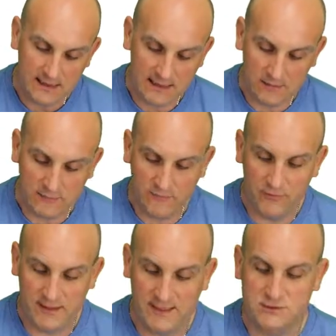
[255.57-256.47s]
into
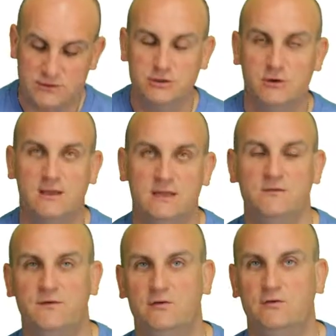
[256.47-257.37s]
these two
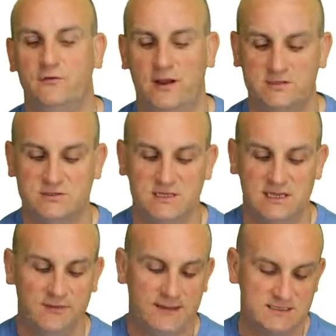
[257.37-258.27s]
individual fractions
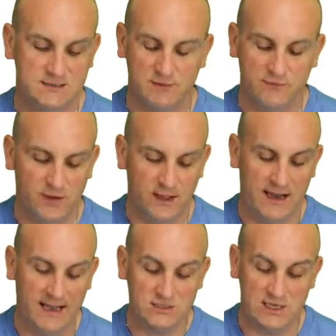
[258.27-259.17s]
here, then simplify it.
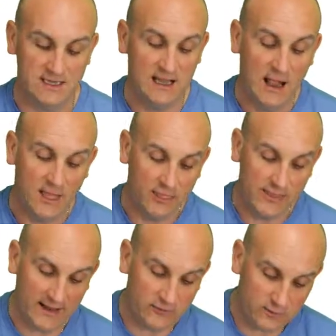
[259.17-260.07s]
And actually,
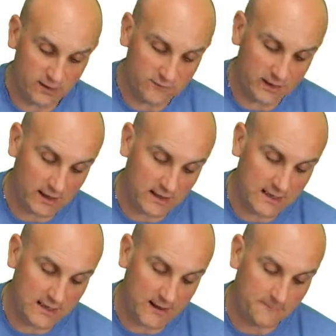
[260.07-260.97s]
that's what I've done
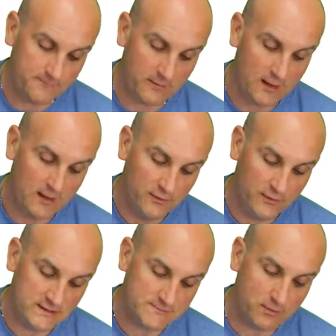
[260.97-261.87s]
here.
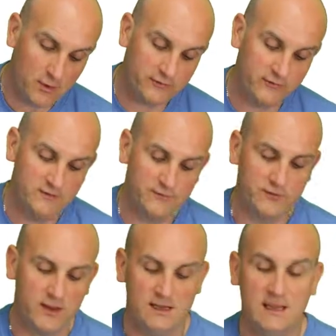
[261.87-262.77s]
This positive
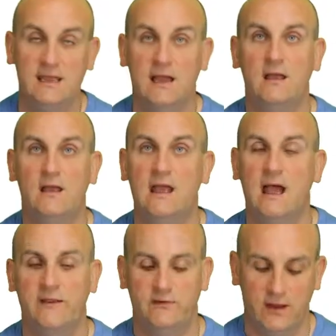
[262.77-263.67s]
sign here
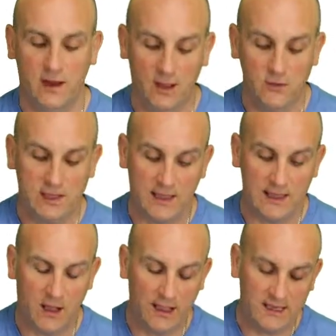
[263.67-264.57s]
has said,
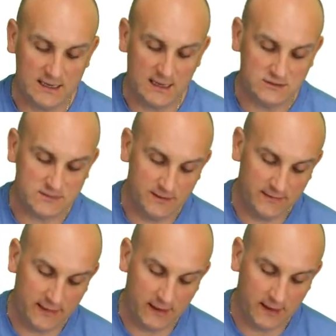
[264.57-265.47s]
okay, I can now
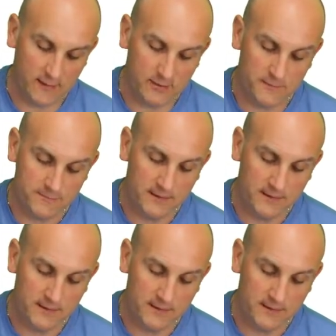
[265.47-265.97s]
split that up